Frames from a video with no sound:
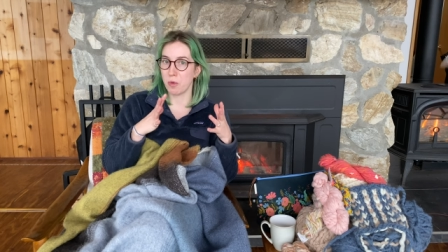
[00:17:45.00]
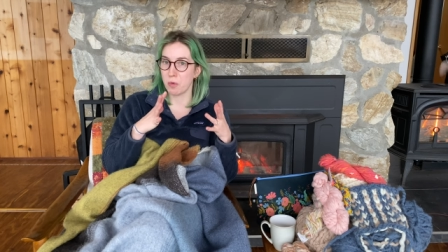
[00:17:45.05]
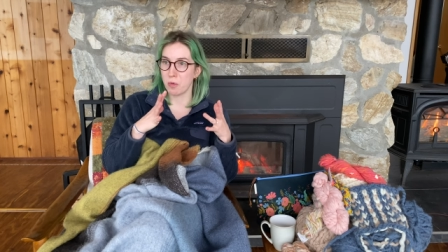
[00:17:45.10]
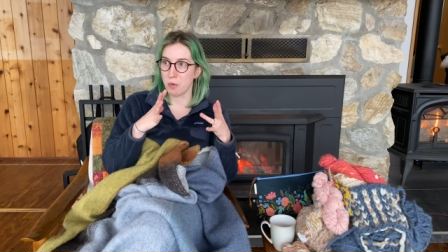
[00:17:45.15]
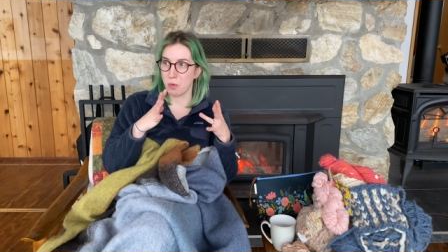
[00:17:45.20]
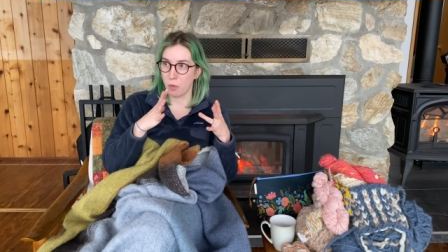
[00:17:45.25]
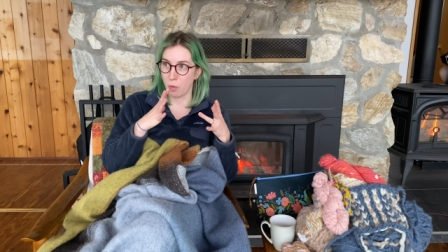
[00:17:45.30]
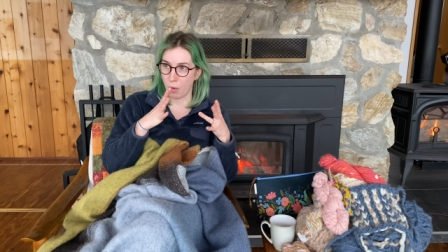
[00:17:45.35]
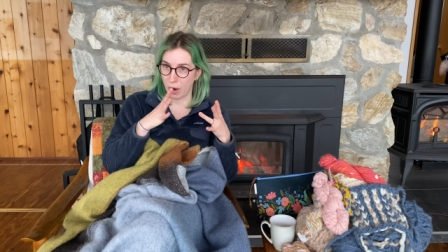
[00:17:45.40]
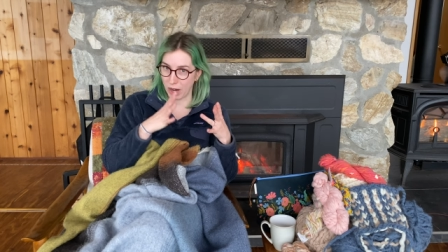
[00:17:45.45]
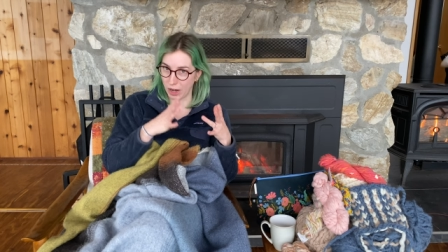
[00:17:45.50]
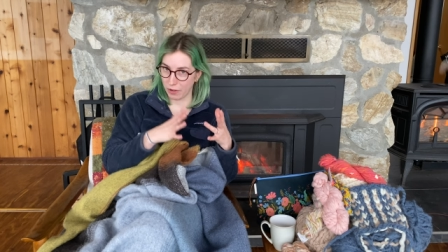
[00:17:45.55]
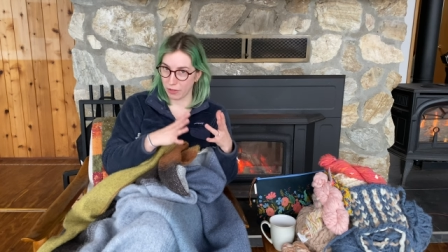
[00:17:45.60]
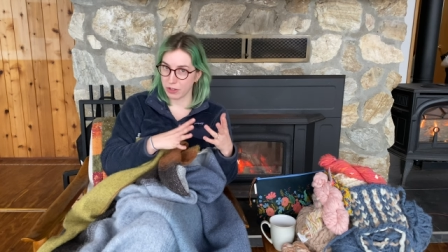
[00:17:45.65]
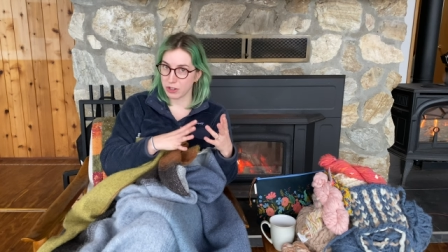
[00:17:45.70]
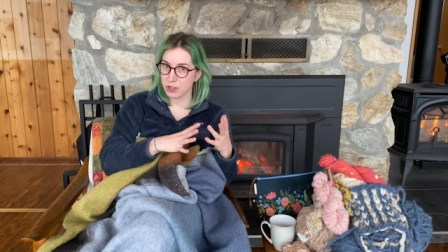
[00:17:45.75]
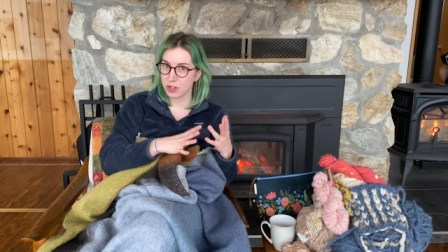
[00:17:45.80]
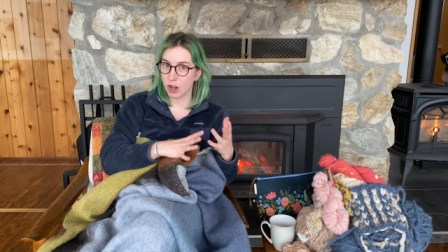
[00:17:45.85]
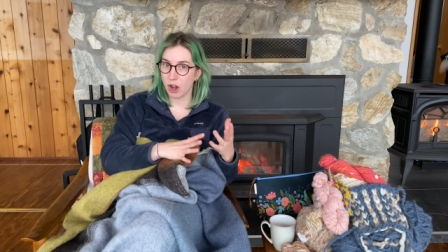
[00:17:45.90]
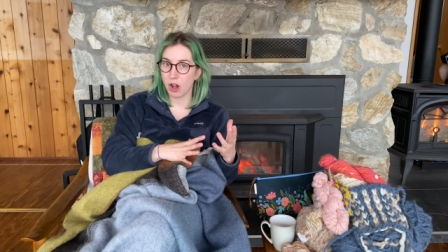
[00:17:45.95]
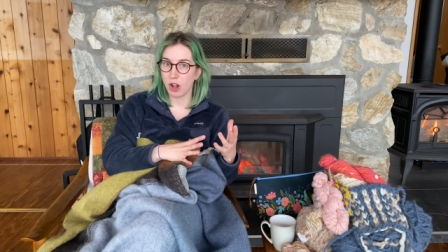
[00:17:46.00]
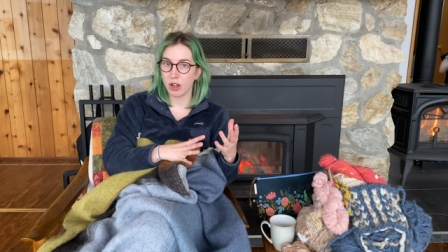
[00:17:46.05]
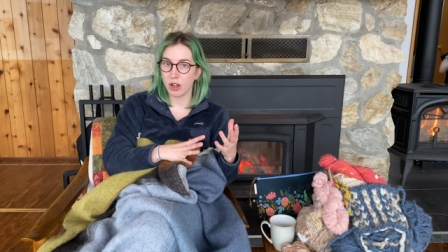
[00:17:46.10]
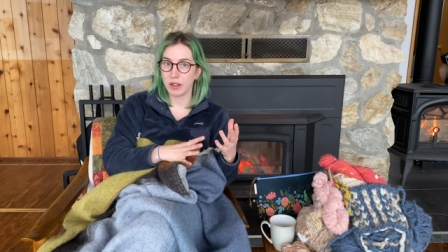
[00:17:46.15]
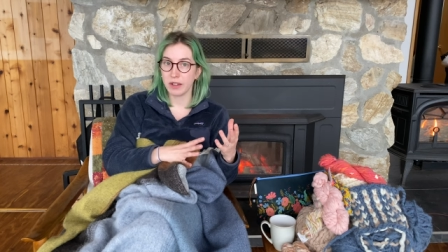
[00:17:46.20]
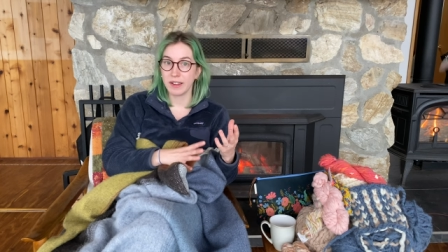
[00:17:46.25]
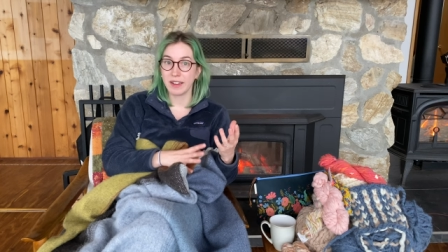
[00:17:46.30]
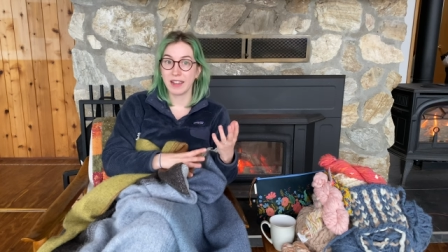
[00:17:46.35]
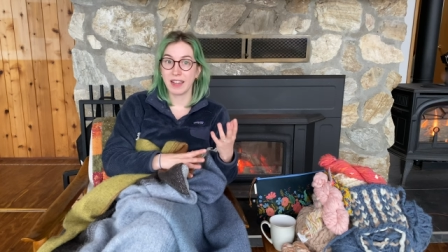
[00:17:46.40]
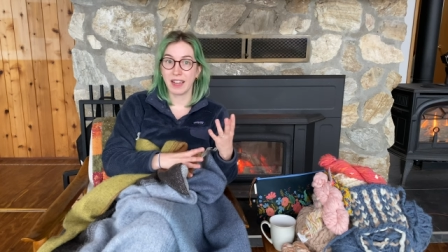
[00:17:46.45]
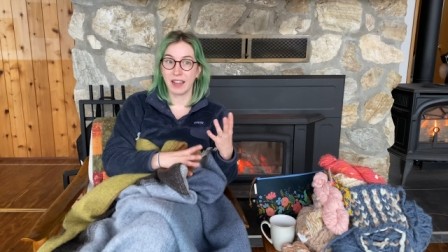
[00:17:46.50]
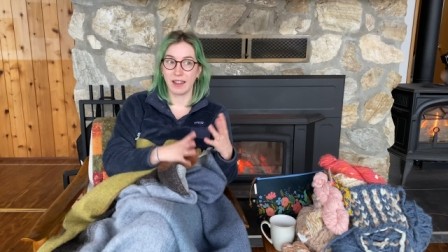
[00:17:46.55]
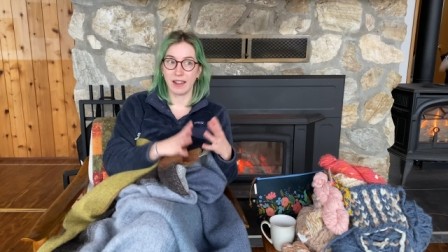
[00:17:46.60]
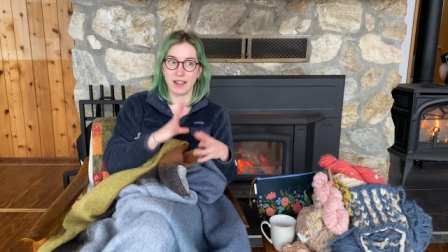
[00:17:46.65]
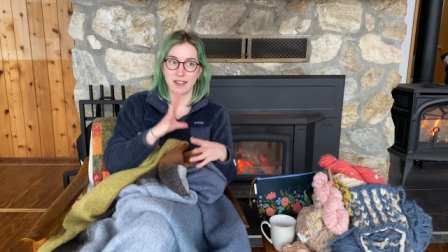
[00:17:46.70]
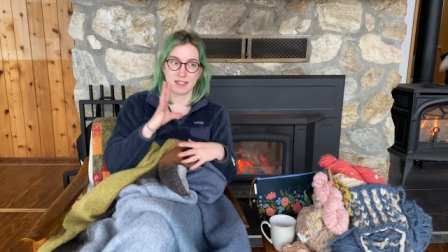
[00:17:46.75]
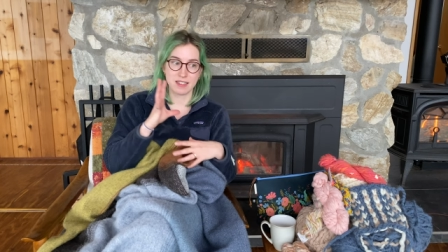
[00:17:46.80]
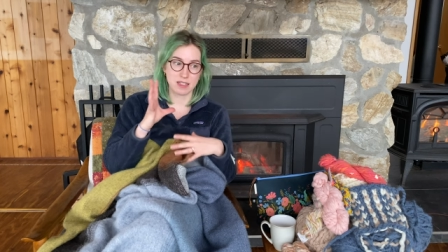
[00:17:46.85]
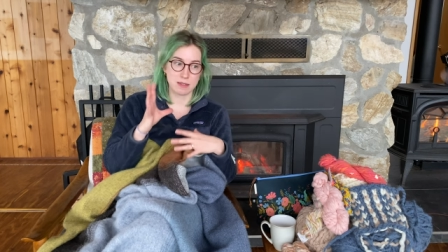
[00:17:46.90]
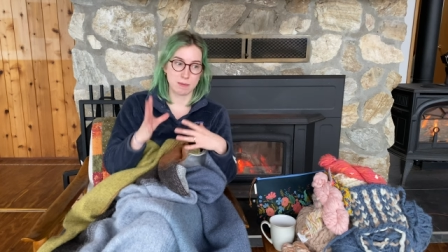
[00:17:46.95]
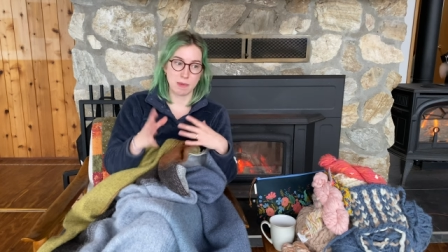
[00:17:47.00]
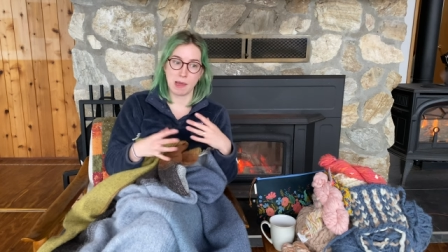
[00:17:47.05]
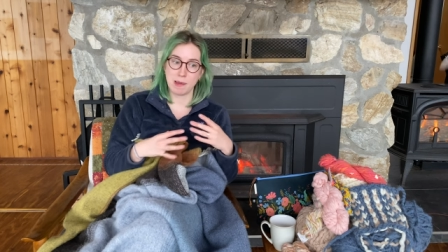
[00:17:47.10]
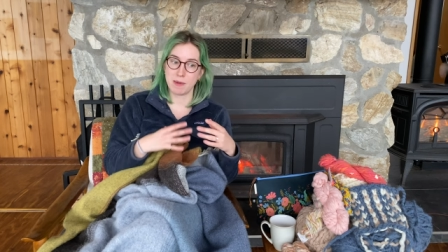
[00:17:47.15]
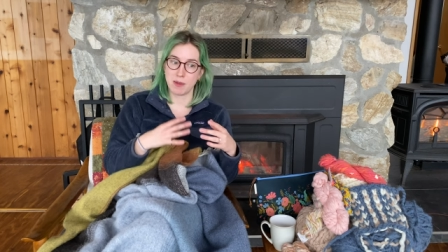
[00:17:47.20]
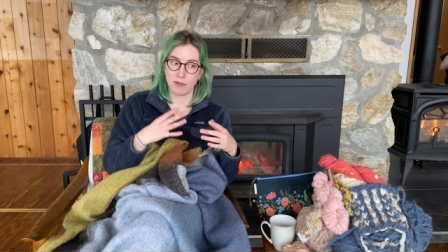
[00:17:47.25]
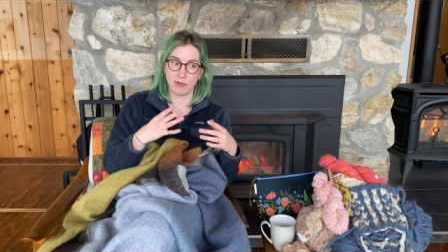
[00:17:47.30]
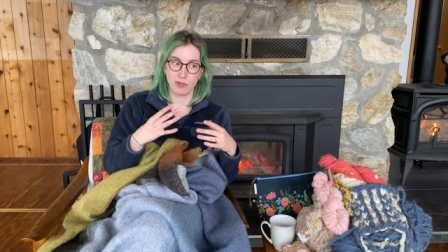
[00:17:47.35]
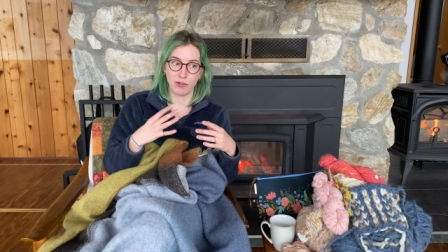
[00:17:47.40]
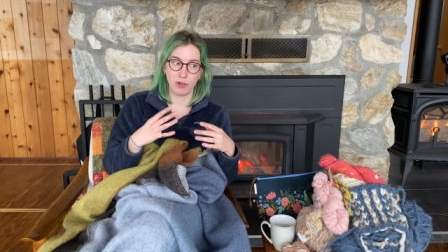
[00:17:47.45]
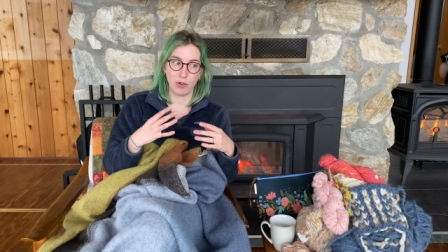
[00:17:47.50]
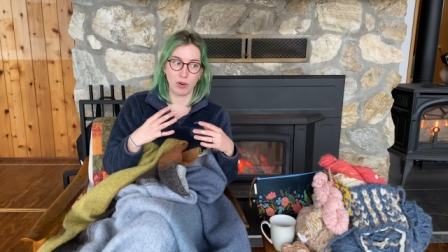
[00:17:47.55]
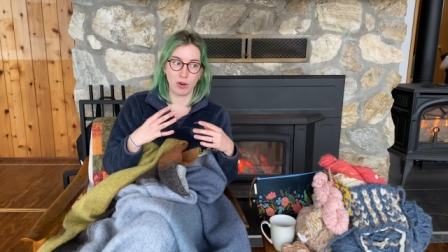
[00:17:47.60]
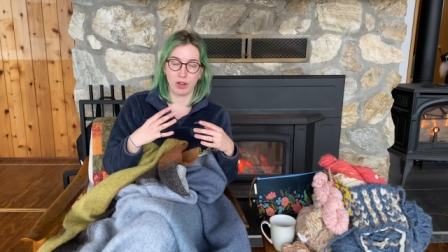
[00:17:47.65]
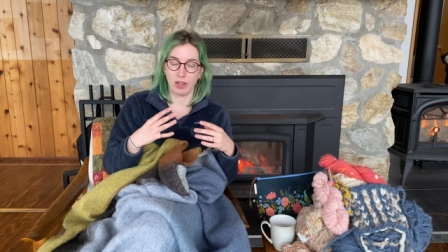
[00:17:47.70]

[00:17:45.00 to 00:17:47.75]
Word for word: wear the shawl unless it's maybe for